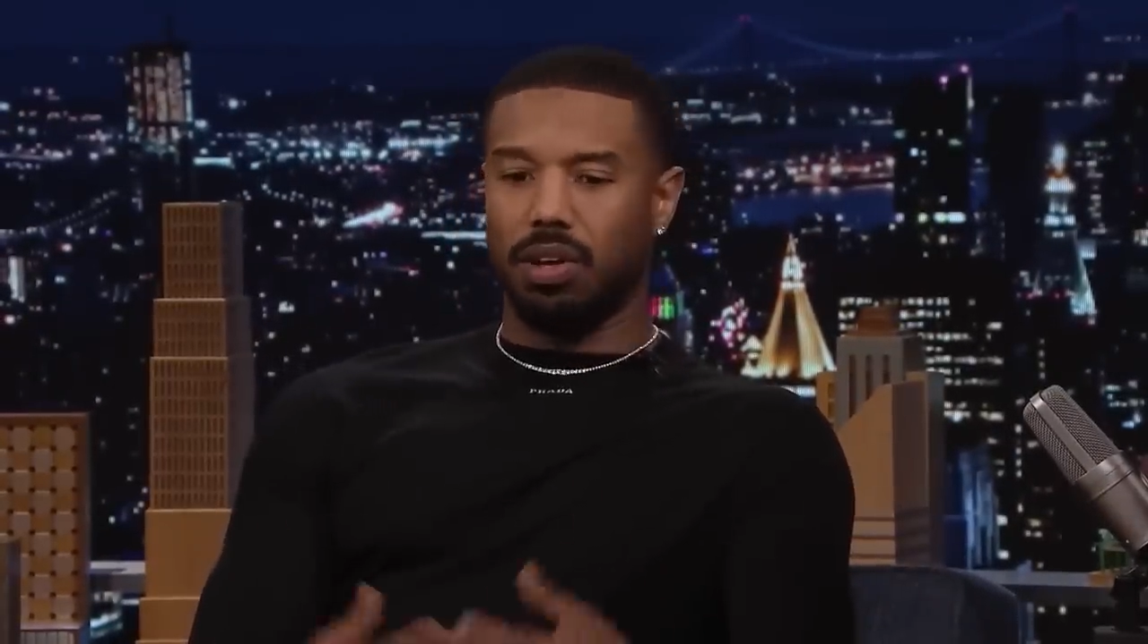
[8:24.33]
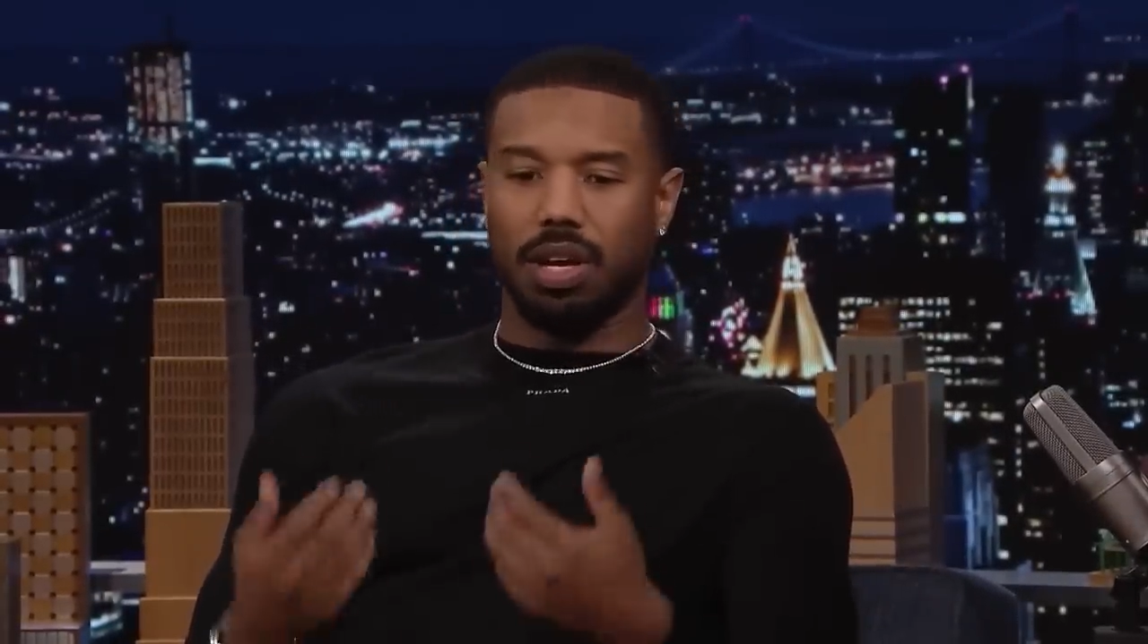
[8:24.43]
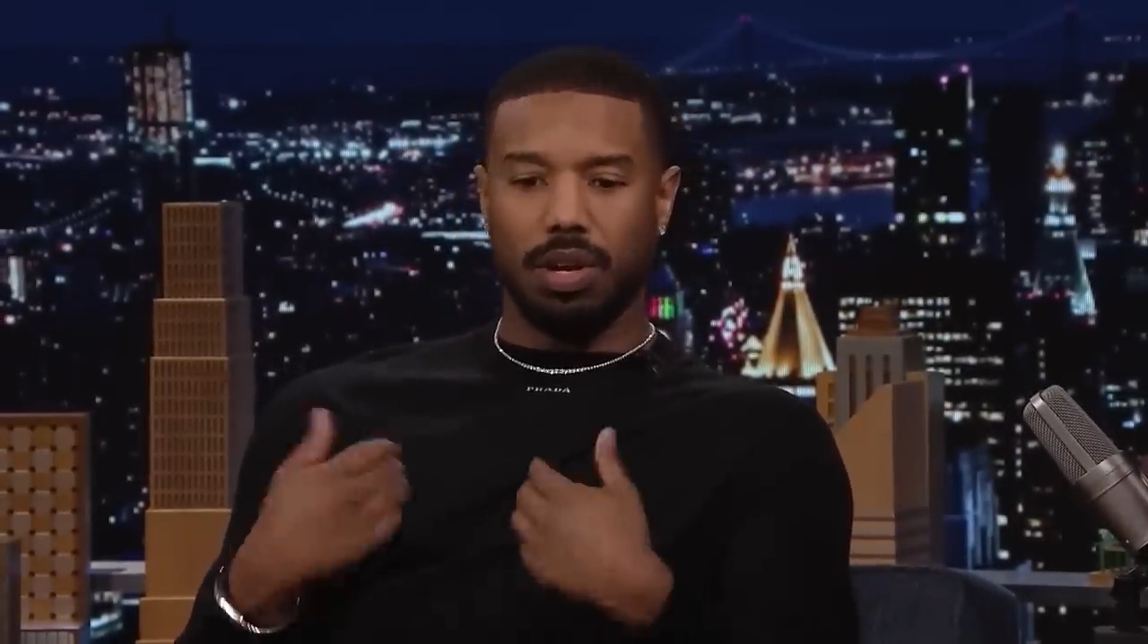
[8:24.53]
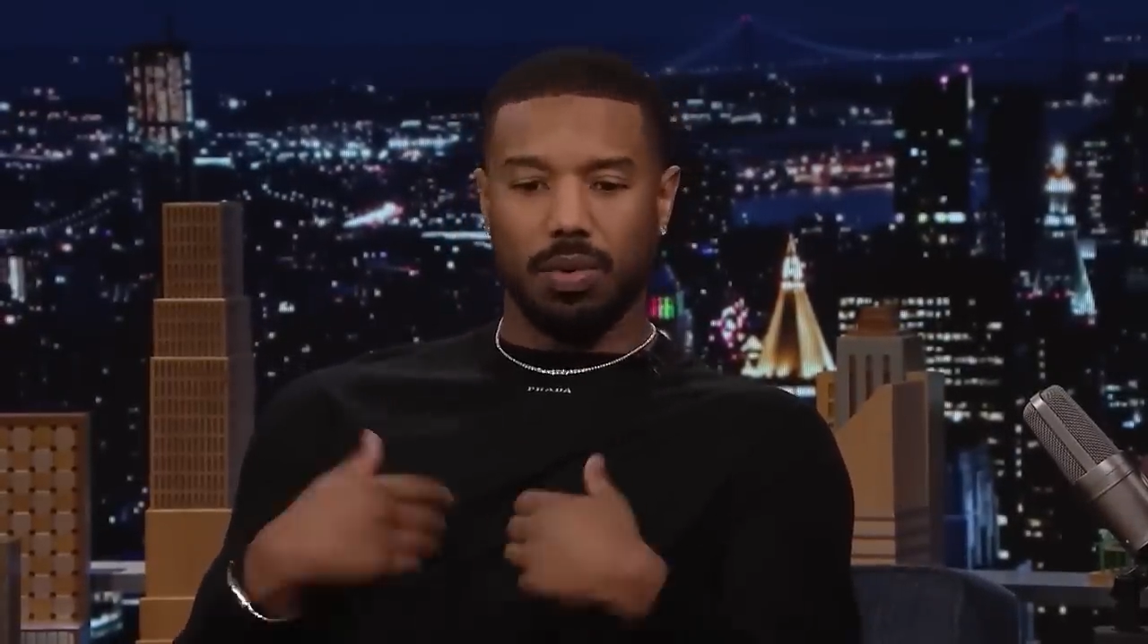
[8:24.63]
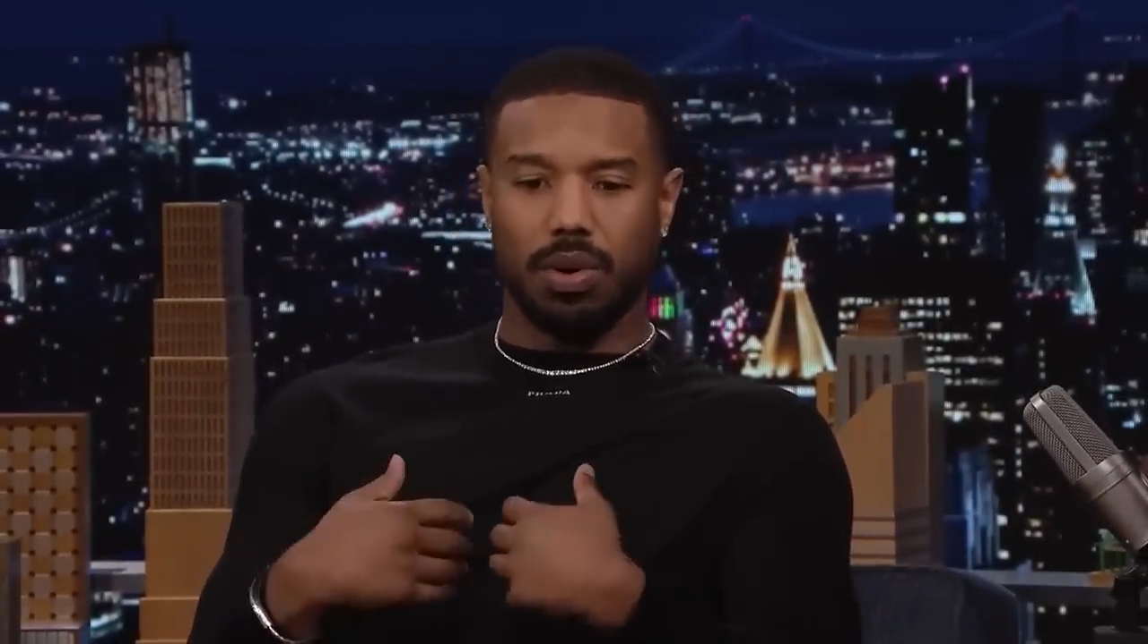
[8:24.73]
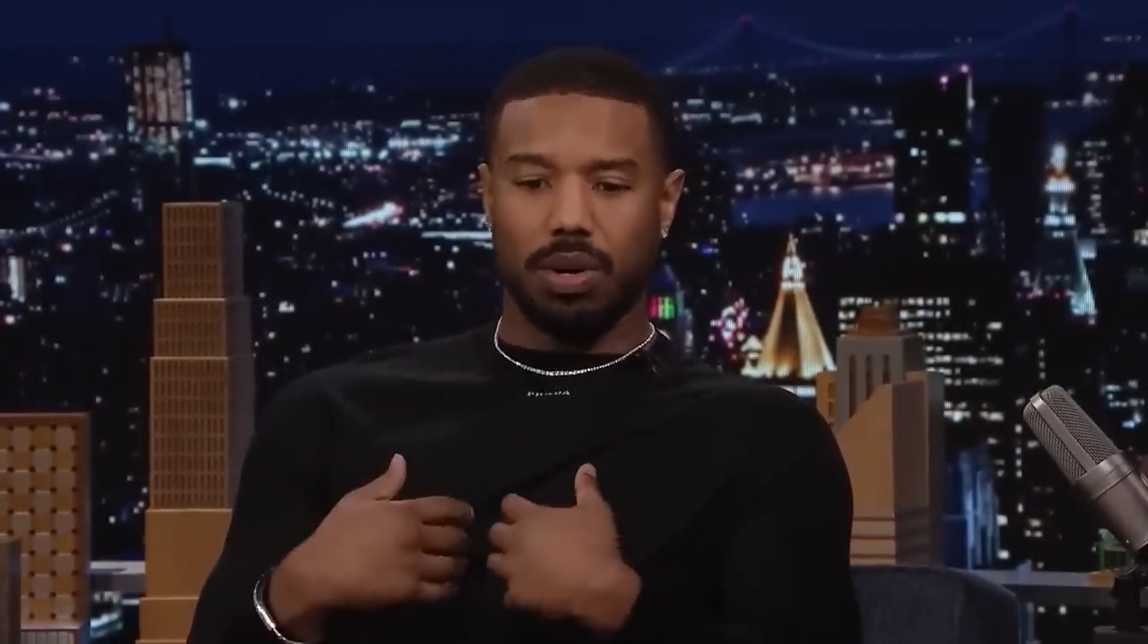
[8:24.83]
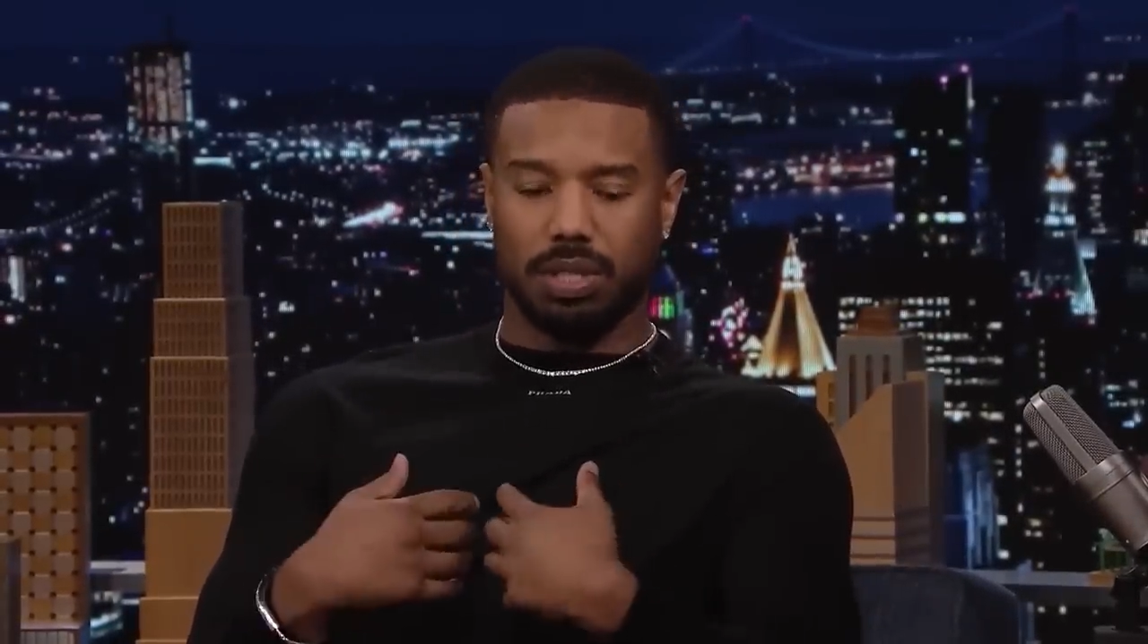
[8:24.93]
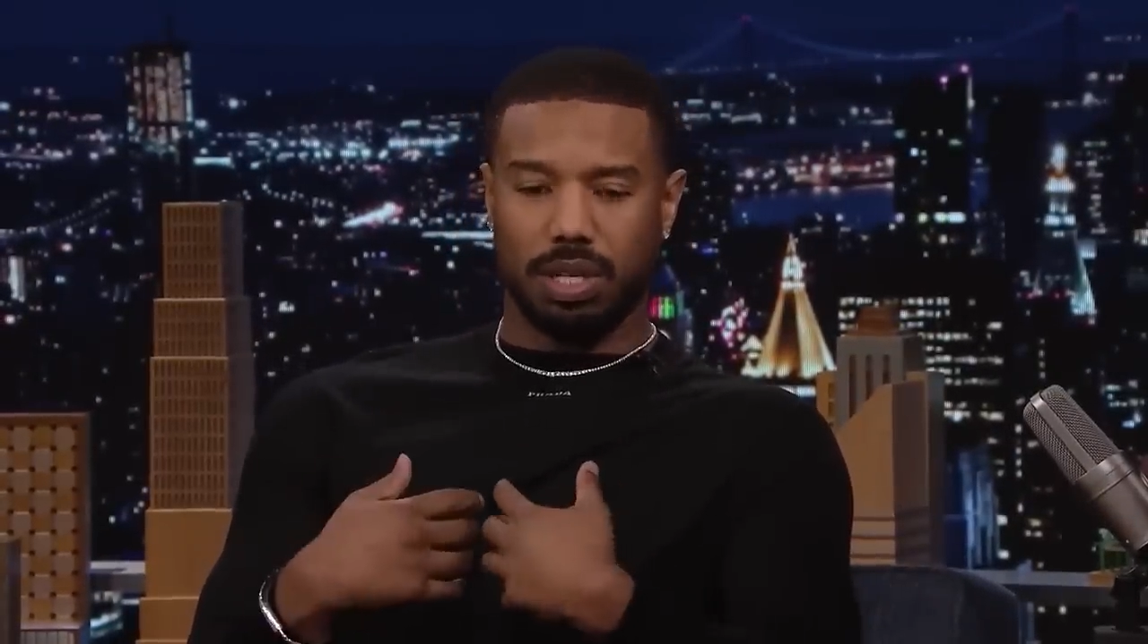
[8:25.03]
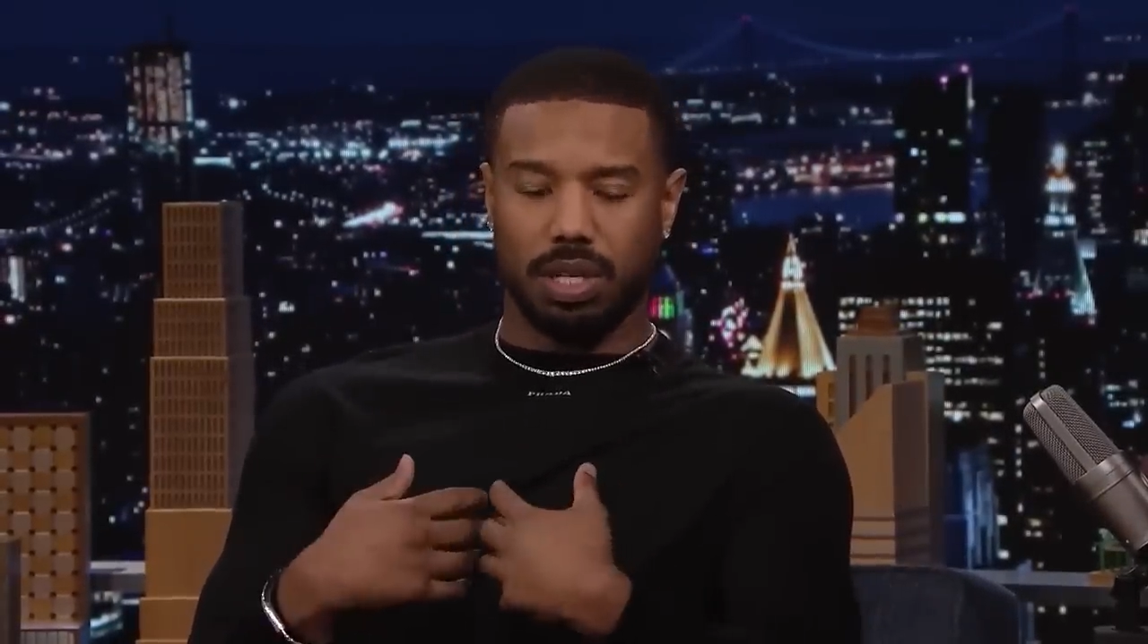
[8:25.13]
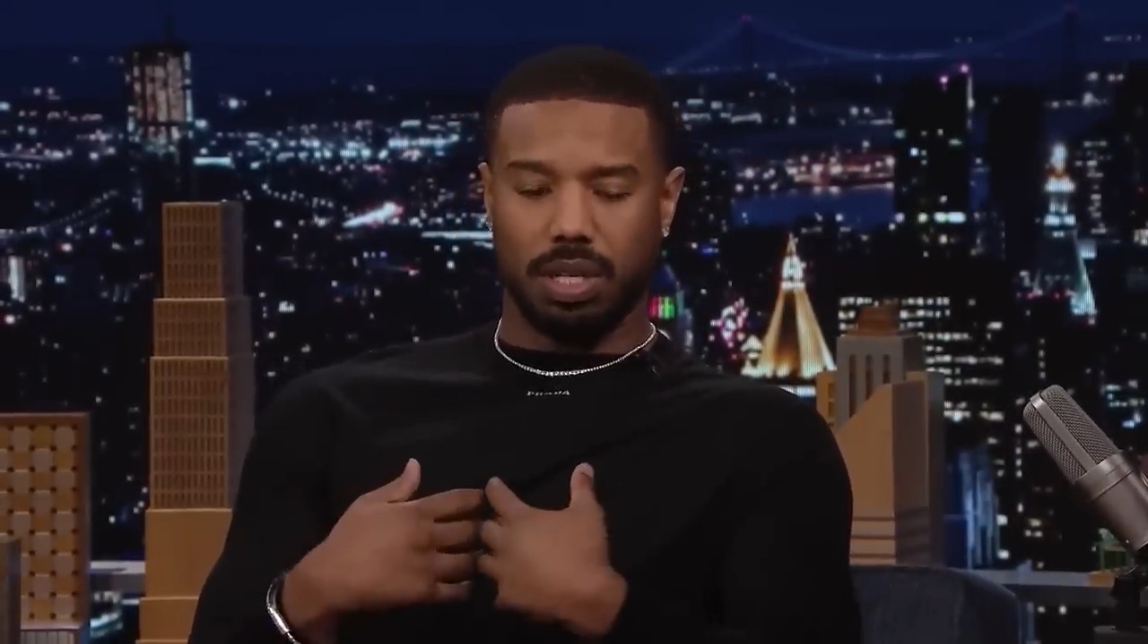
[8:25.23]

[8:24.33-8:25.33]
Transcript: know about that,